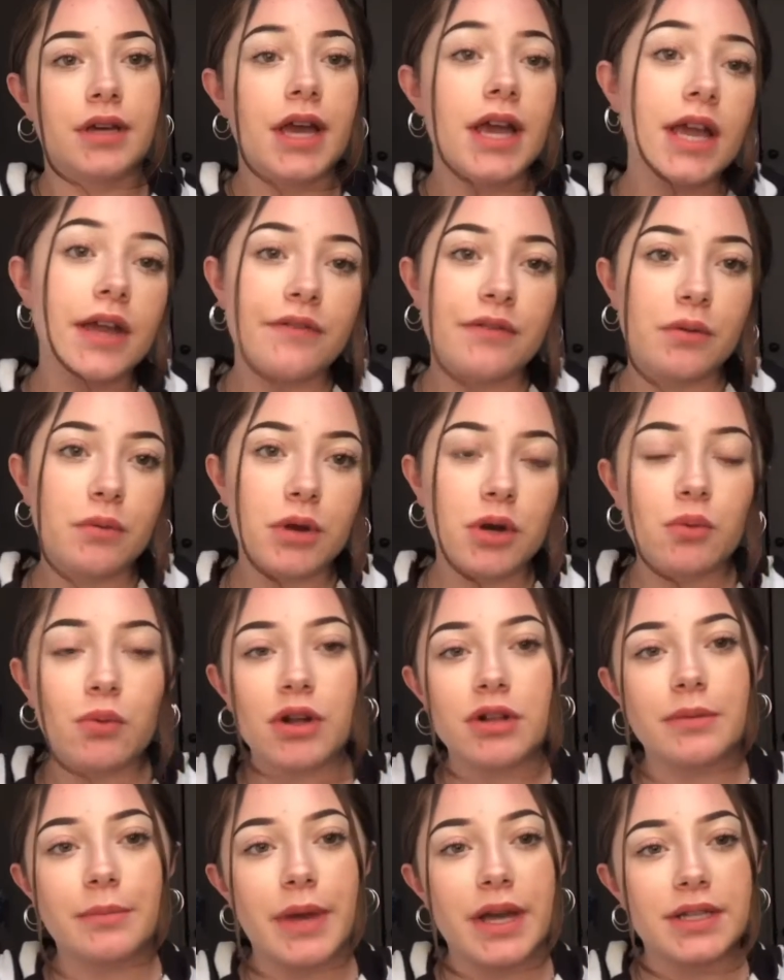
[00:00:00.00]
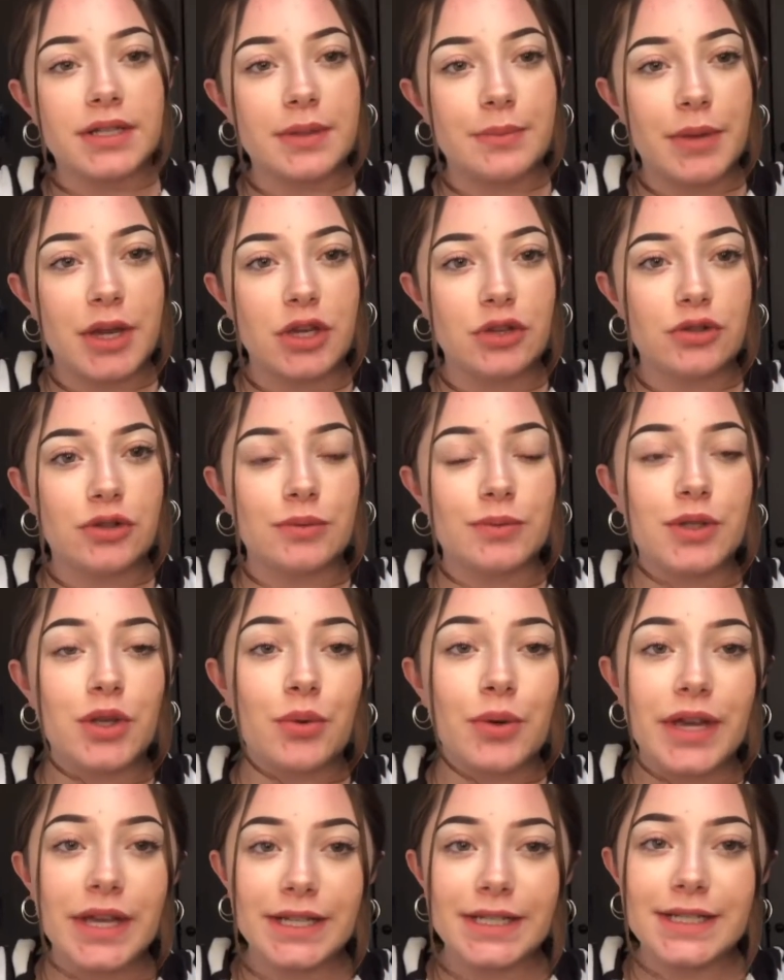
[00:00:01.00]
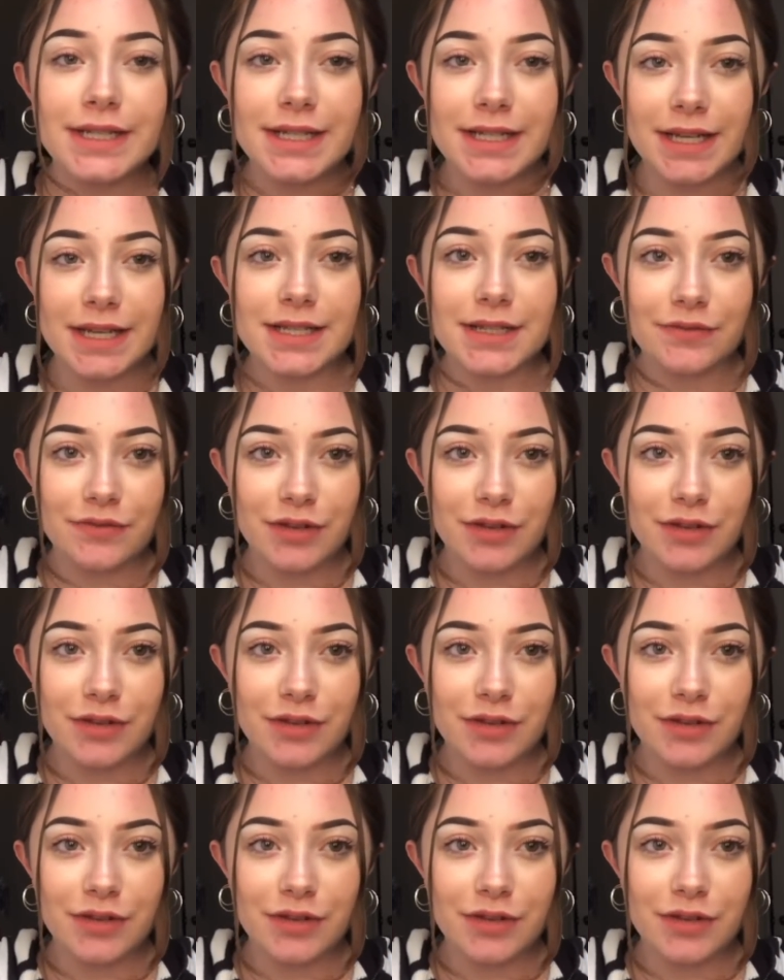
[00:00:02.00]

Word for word: Hey everyone, welcome back to my YouTube. So in today's